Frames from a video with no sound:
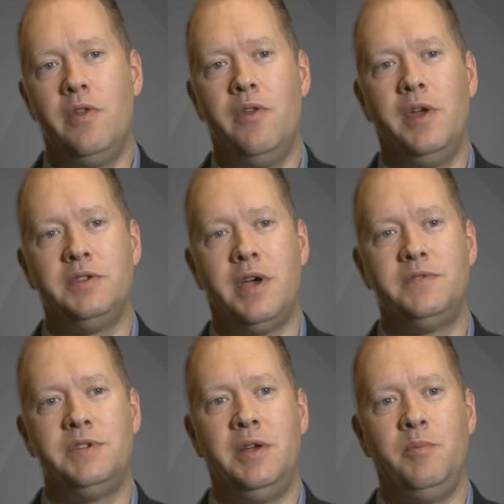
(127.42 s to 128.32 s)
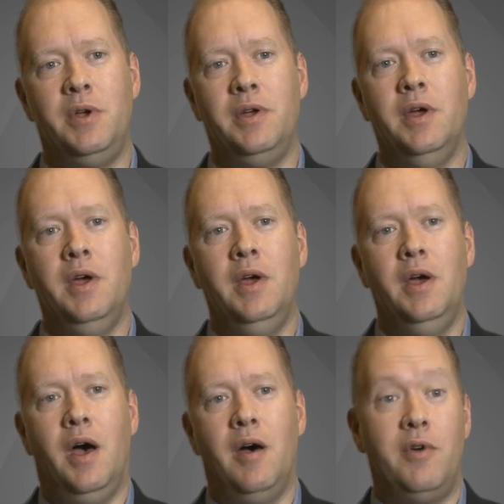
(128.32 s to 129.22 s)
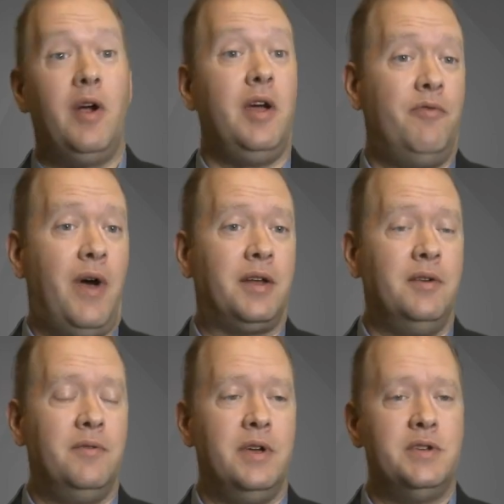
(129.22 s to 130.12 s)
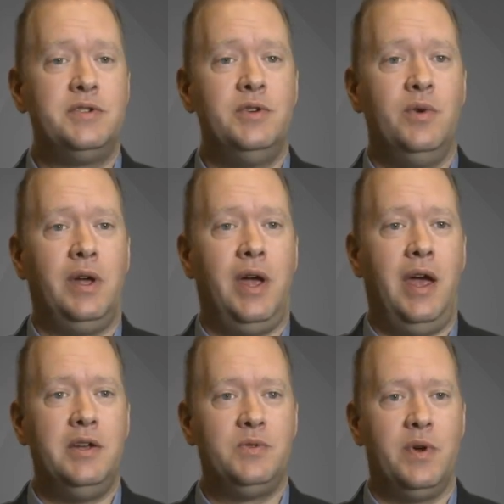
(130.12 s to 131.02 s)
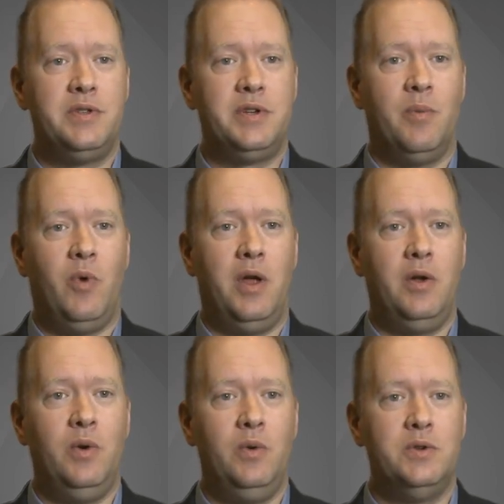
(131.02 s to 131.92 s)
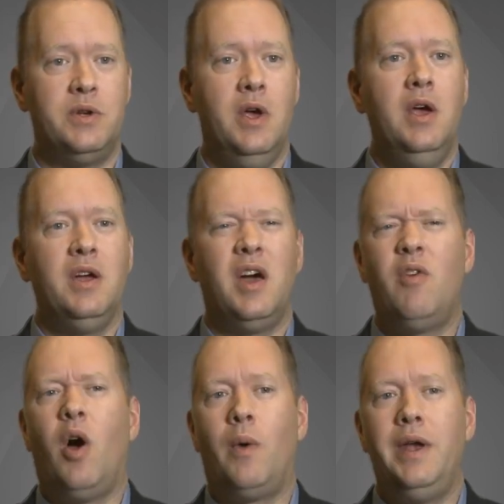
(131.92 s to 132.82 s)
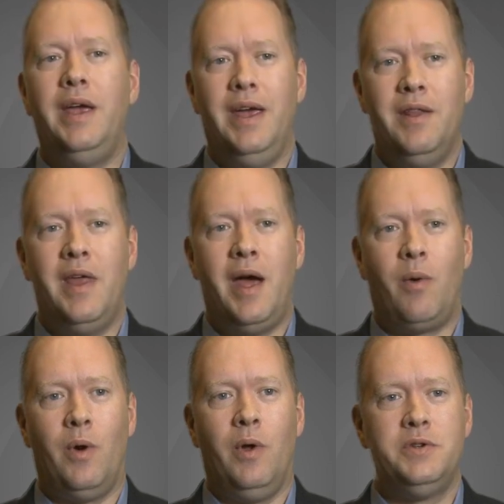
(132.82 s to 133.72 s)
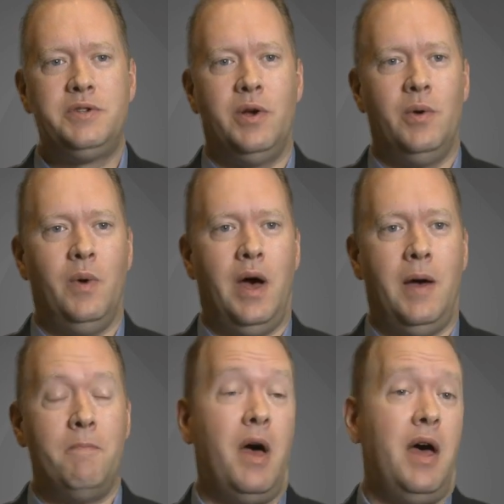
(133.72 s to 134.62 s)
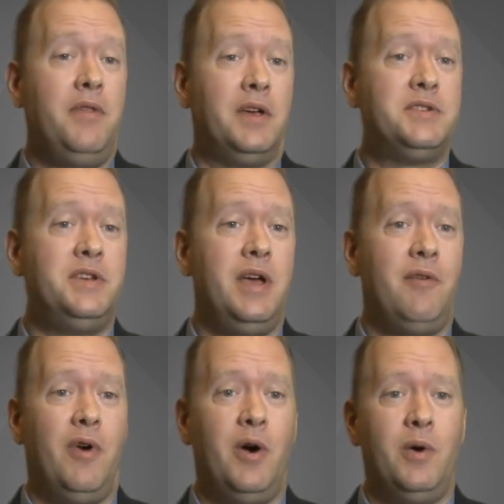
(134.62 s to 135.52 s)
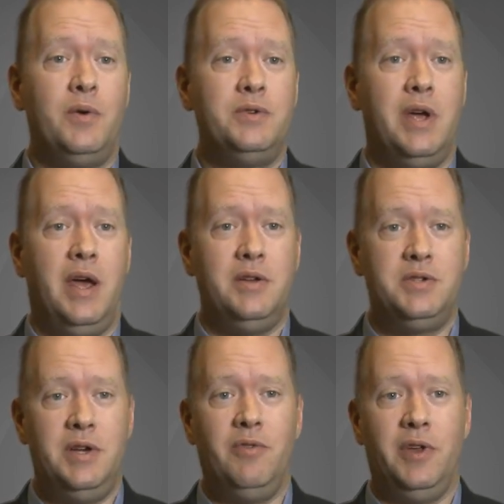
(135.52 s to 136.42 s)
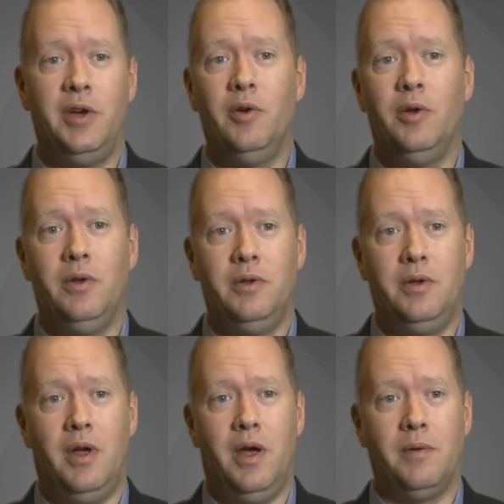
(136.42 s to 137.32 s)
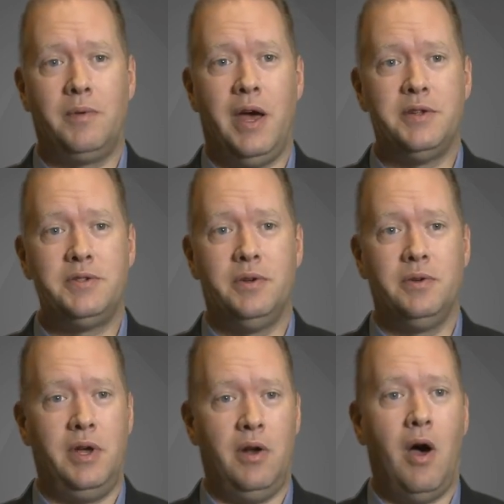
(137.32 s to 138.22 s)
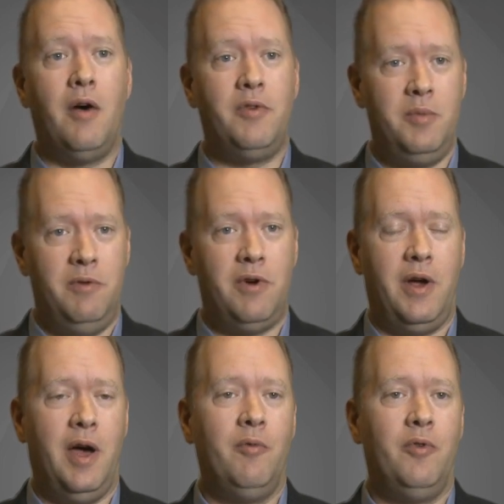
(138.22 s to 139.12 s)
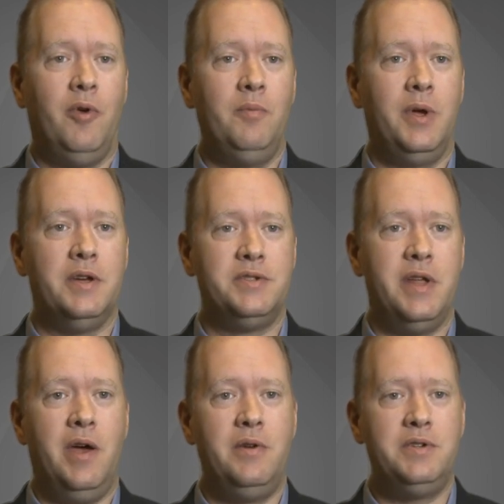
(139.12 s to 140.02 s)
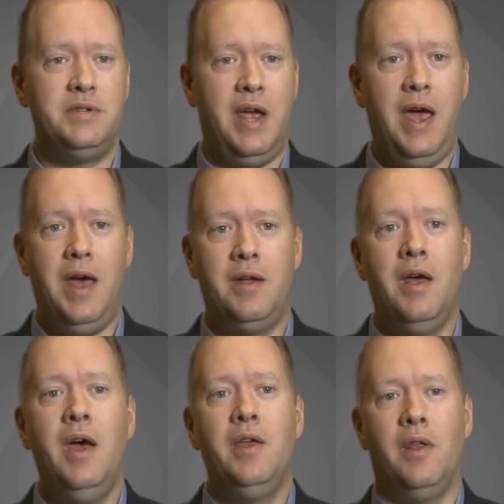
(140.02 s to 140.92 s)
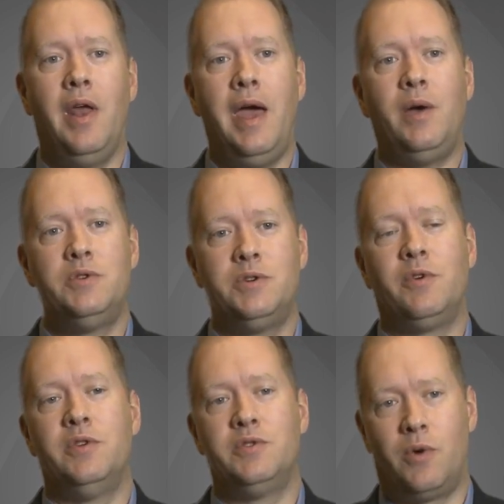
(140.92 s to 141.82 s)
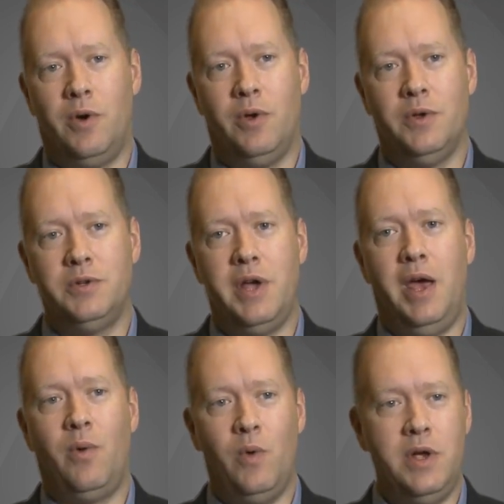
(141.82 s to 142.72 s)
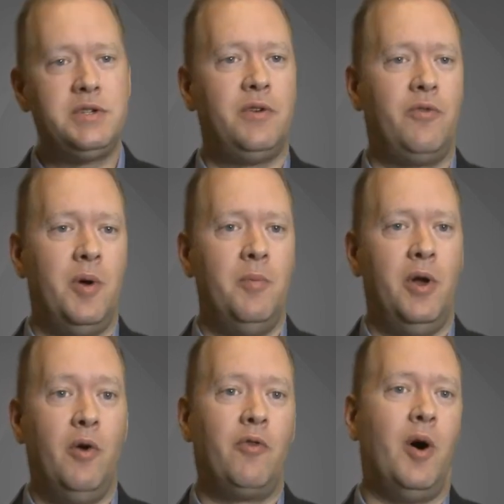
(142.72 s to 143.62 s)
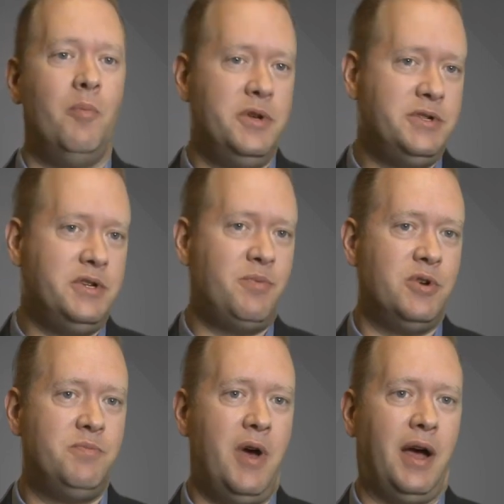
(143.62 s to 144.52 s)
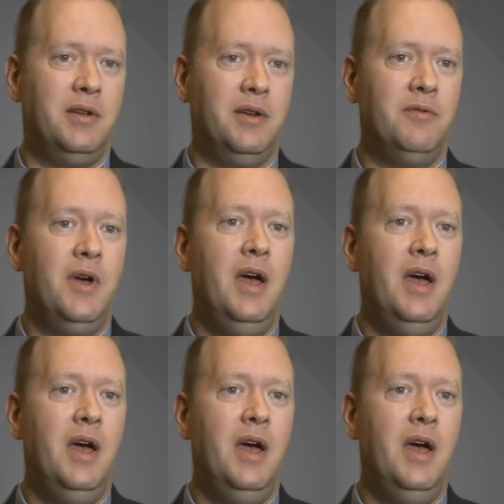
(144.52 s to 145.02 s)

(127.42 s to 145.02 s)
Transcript: One of the things I've seen be uh, very effective is to engage with someone who's kind of already in that role. So um, I think CFOs and chief legal uh, counsel can often be very helpful because they understand the language of controls and risk from an overall business perspective.